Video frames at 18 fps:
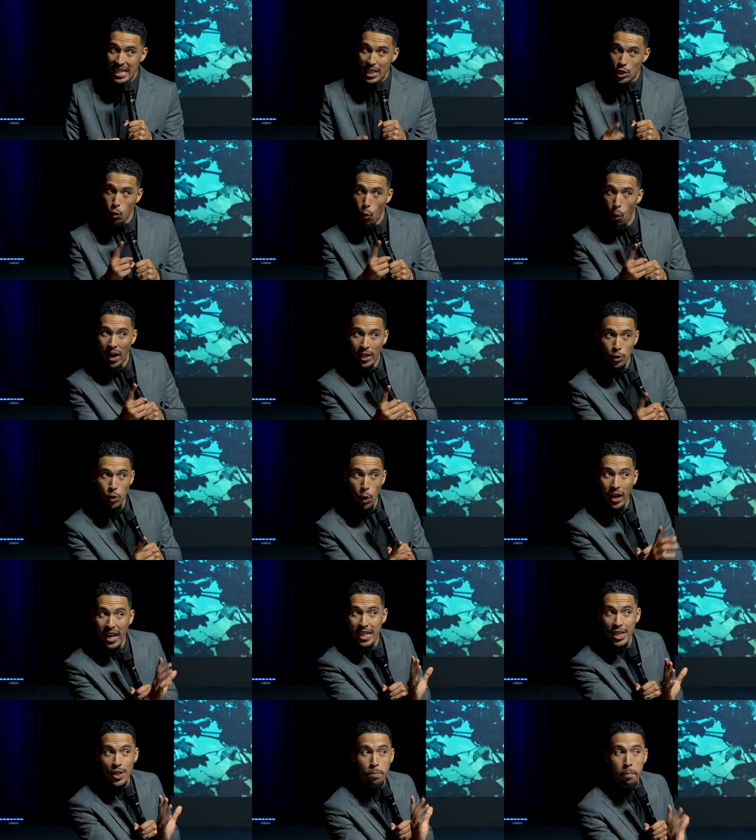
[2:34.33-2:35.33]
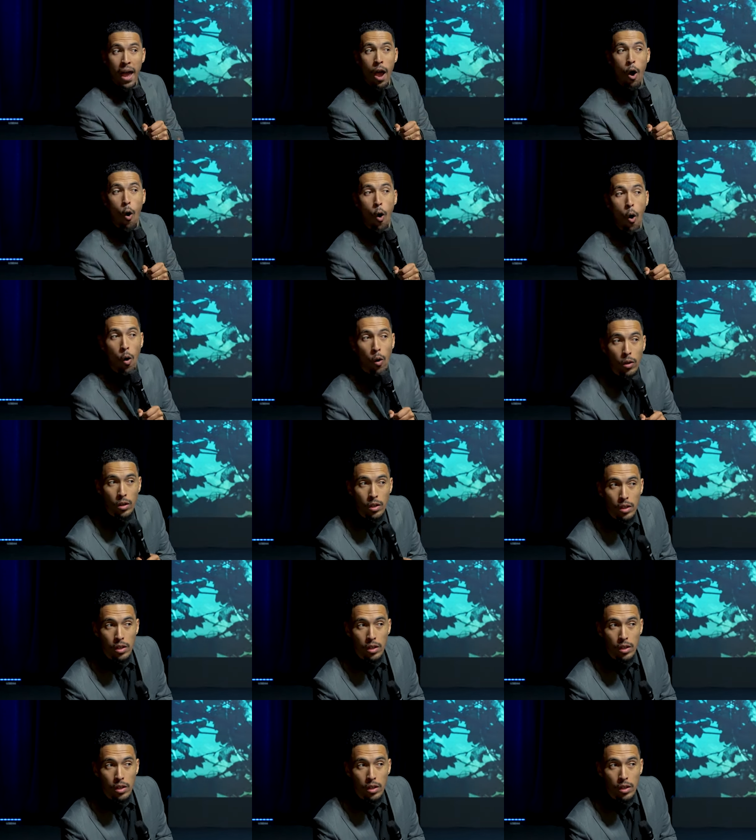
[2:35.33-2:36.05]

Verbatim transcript: this one dollar is my all.